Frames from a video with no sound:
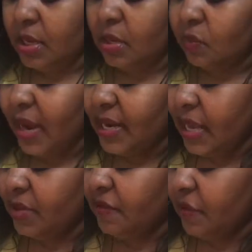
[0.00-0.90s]
Right
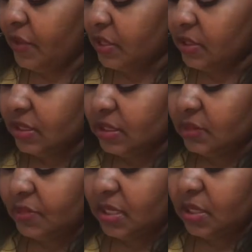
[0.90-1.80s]
now, your focus needs to
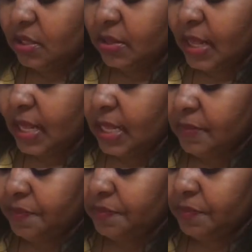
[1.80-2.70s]
be
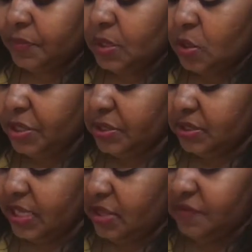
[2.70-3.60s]
on
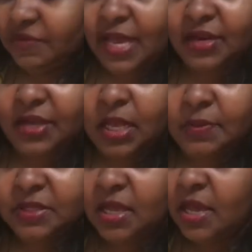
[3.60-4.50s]
yourself, Nine of
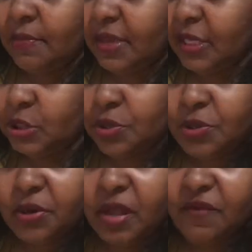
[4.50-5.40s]
Cups, making sure
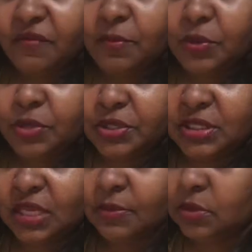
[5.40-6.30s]
you're comfortable, you're
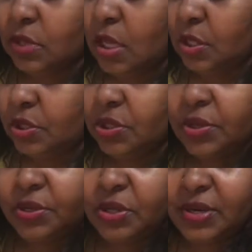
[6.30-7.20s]
stable,
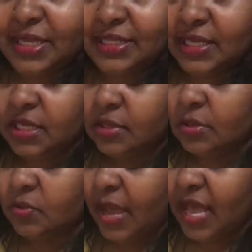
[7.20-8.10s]
you're content,
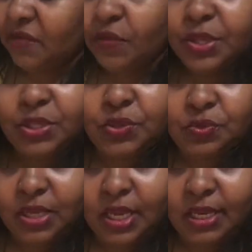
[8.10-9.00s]
you have what you
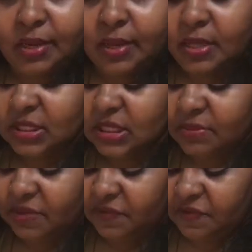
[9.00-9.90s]
need to
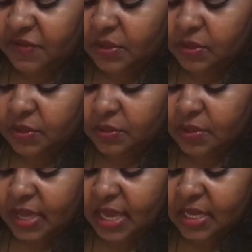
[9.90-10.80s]
be fulfilled,
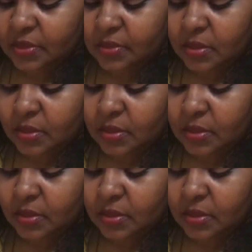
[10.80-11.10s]
okay?